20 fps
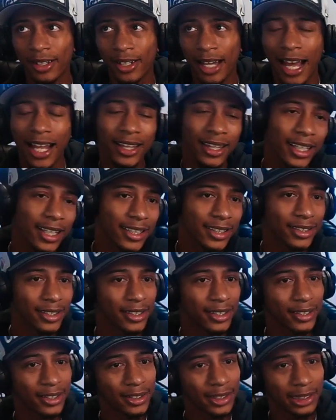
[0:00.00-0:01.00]
I think it's
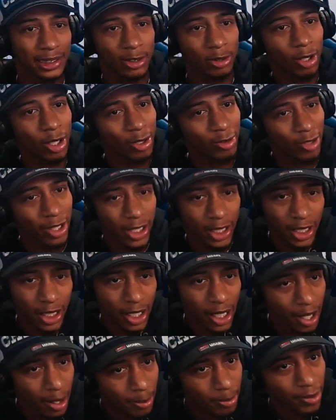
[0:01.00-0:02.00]
good. See, already running
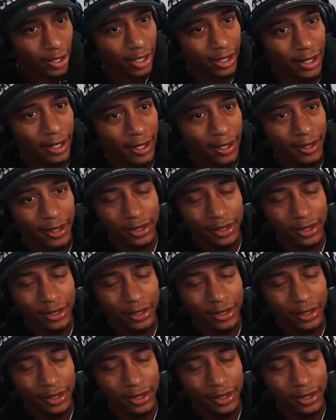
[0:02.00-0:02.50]
it up right now.